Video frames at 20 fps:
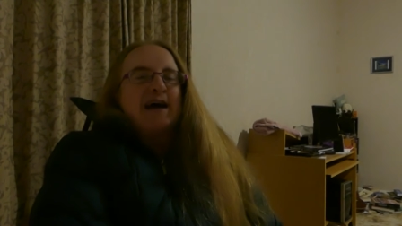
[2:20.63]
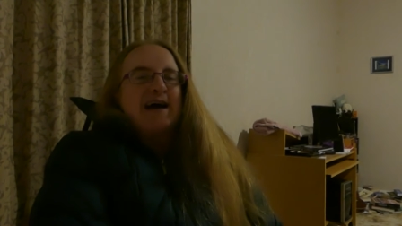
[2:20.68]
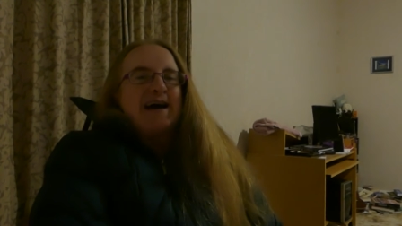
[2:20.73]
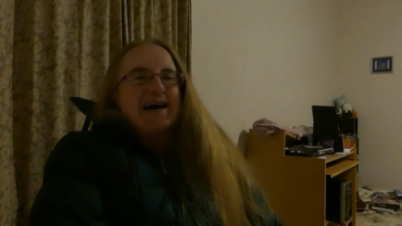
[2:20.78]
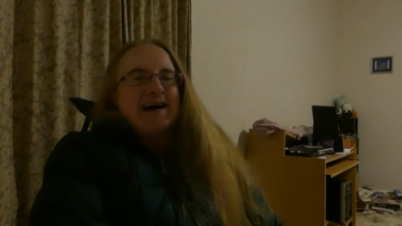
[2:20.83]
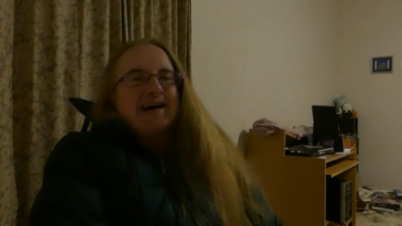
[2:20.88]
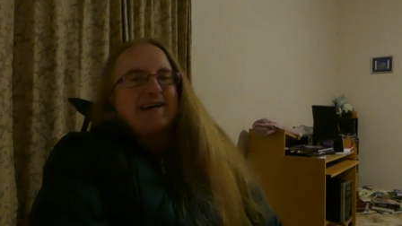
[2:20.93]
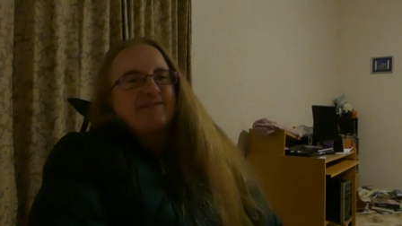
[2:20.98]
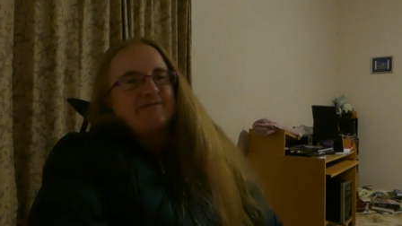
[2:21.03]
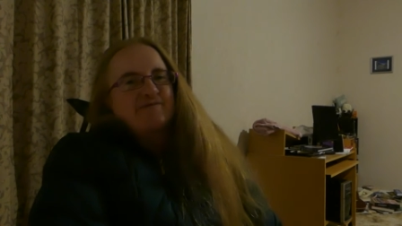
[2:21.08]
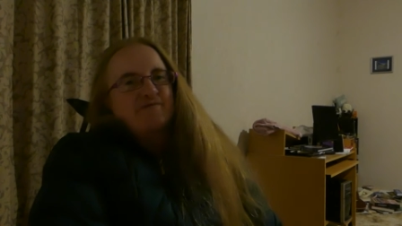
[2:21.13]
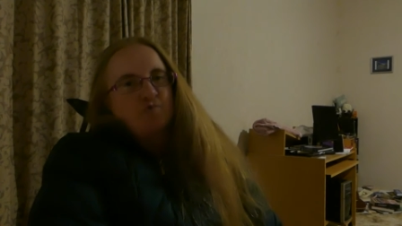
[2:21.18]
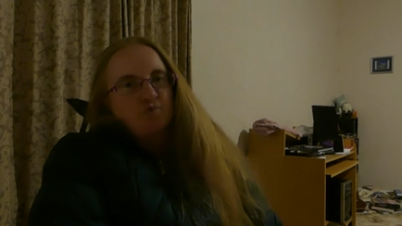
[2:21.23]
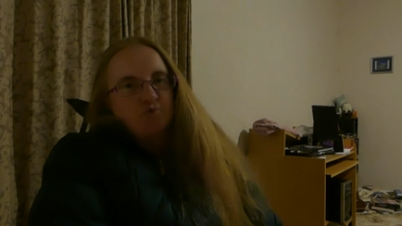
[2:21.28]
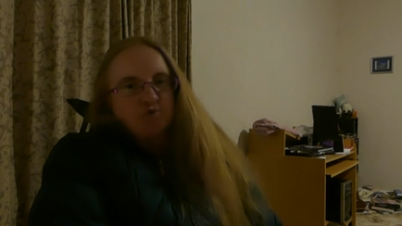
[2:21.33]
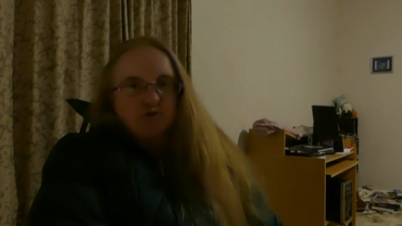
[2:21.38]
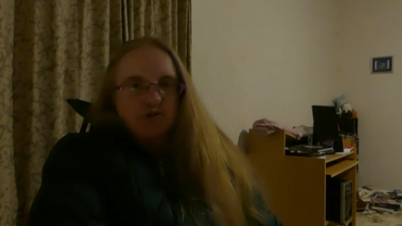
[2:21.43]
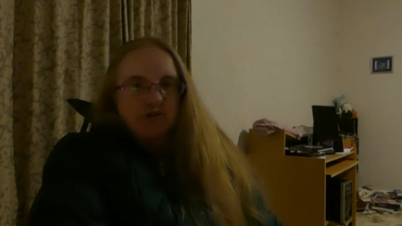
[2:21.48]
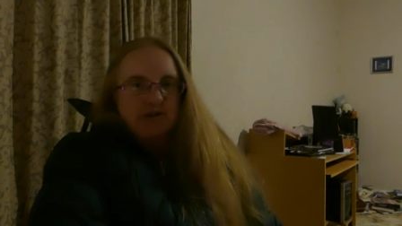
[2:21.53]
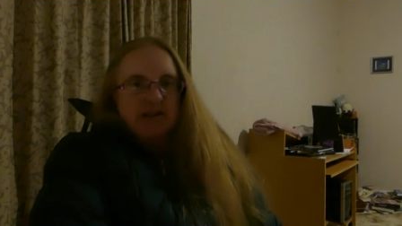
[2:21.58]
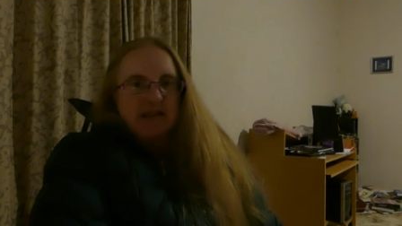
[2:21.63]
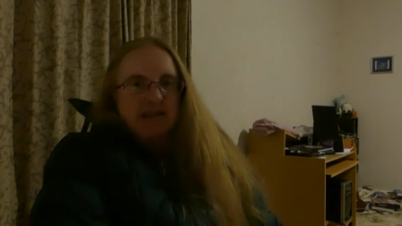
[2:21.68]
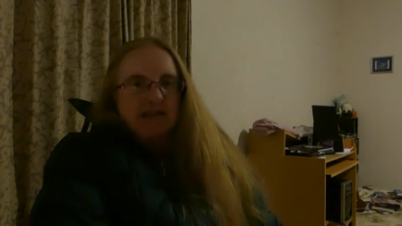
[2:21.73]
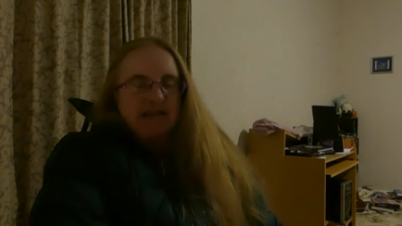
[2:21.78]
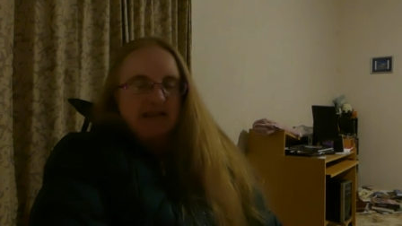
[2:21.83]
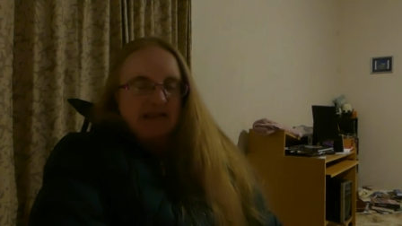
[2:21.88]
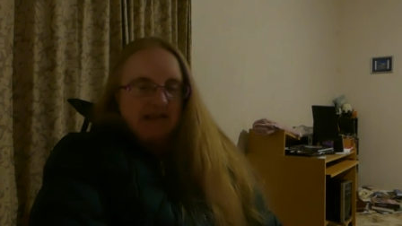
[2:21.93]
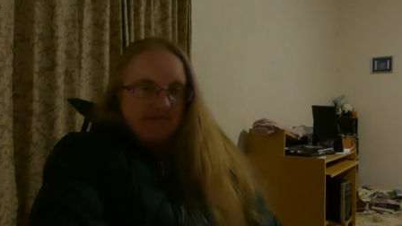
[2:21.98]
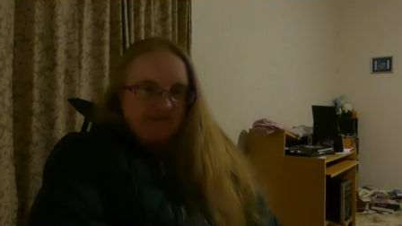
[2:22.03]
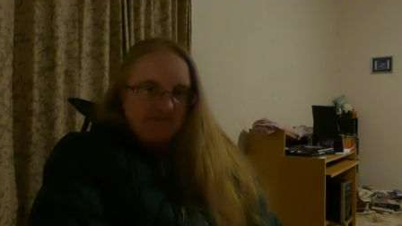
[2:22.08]
And
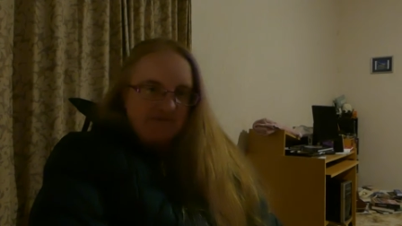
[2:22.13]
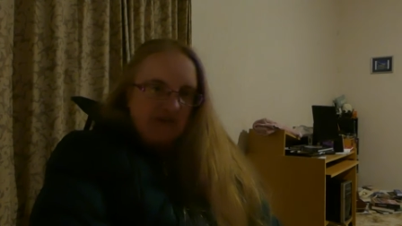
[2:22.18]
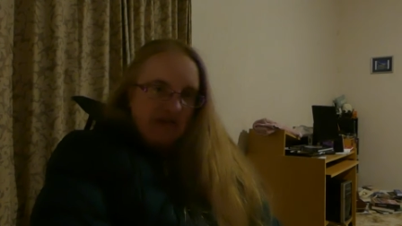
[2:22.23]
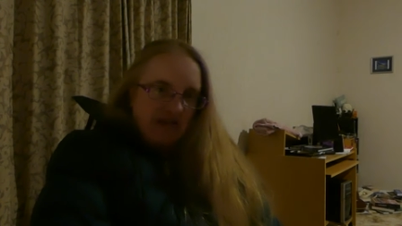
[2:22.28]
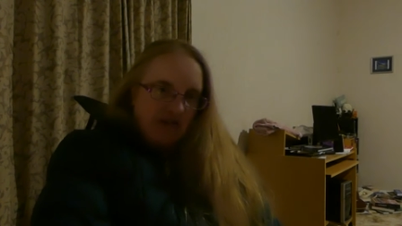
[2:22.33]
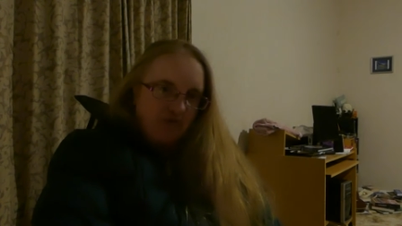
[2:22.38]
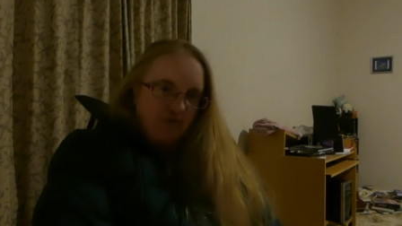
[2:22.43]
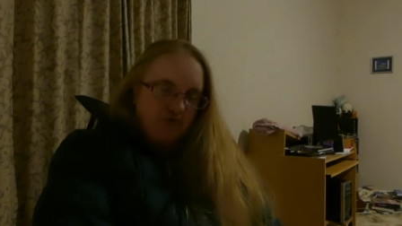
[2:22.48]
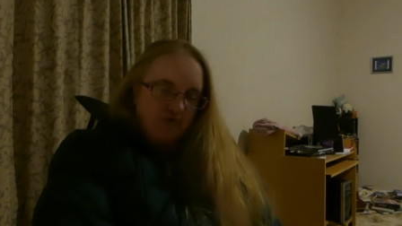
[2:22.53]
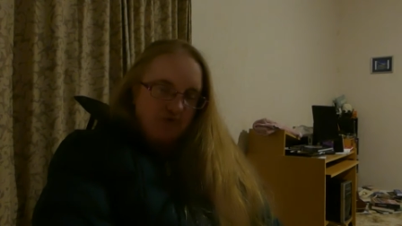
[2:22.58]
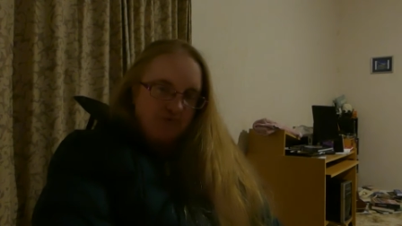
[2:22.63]
unfortunately it failed.